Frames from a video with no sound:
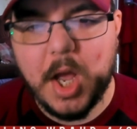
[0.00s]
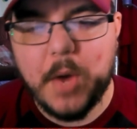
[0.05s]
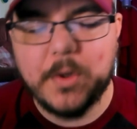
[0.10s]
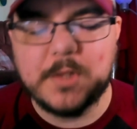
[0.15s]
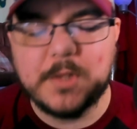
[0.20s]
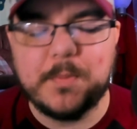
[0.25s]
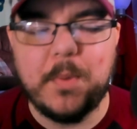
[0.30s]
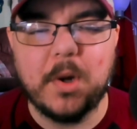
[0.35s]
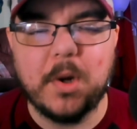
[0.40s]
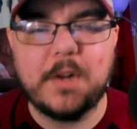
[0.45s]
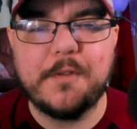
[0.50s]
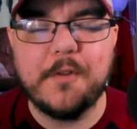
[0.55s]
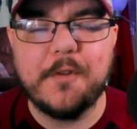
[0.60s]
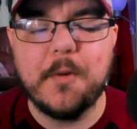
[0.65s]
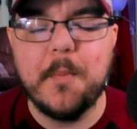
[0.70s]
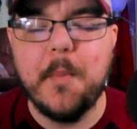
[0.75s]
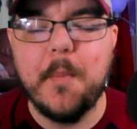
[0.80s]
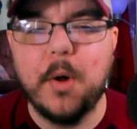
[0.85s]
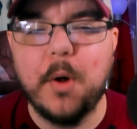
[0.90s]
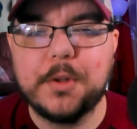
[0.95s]
was booked for
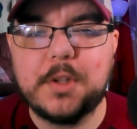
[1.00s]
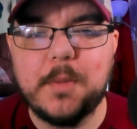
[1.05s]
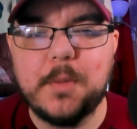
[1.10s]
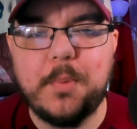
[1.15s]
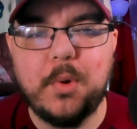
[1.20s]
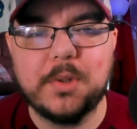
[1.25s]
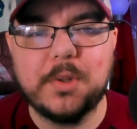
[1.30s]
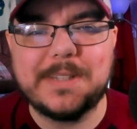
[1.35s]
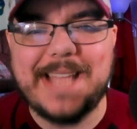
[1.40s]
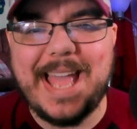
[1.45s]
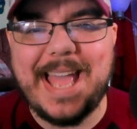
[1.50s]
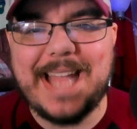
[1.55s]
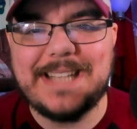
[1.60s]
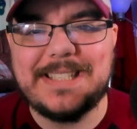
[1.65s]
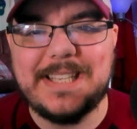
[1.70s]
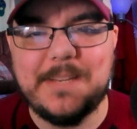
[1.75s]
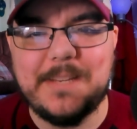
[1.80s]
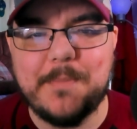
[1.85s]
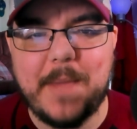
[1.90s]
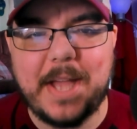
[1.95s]
multiple tag
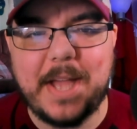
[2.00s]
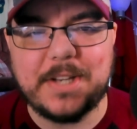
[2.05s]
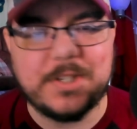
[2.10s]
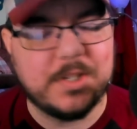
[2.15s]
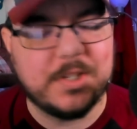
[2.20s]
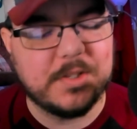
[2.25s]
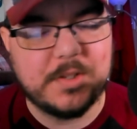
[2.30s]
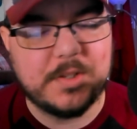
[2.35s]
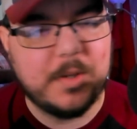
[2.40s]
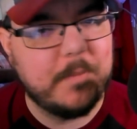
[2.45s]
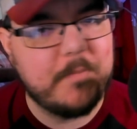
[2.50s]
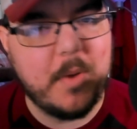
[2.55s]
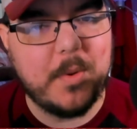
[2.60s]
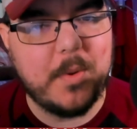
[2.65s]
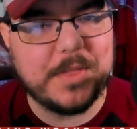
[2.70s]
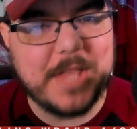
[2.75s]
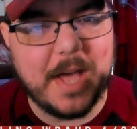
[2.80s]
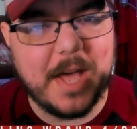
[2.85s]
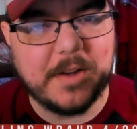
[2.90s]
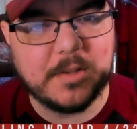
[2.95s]
team matches, but
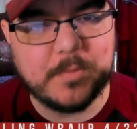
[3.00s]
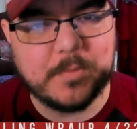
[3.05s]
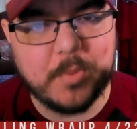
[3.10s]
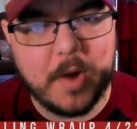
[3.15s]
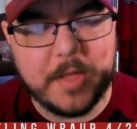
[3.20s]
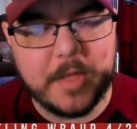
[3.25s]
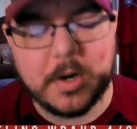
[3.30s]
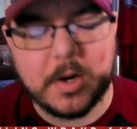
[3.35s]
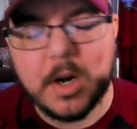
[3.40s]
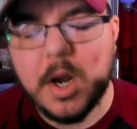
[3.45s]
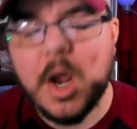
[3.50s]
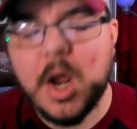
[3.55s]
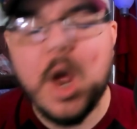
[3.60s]
without his brother.